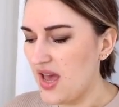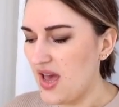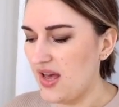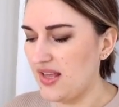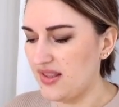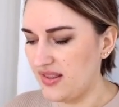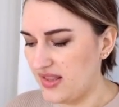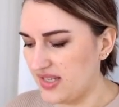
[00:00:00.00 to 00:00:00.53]

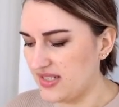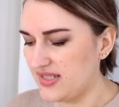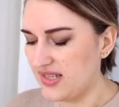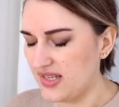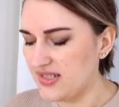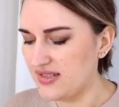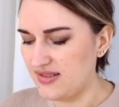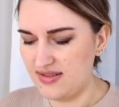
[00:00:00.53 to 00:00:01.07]
and this
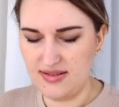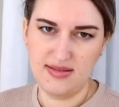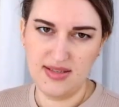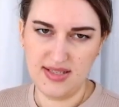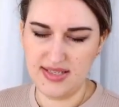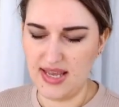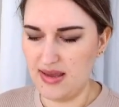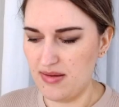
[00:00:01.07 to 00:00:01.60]
is
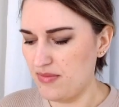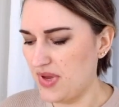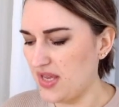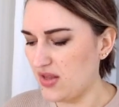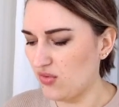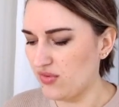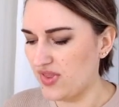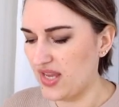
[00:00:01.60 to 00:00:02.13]
the same,
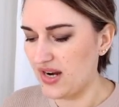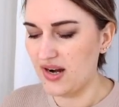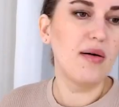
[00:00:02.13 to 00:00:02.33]
made over there.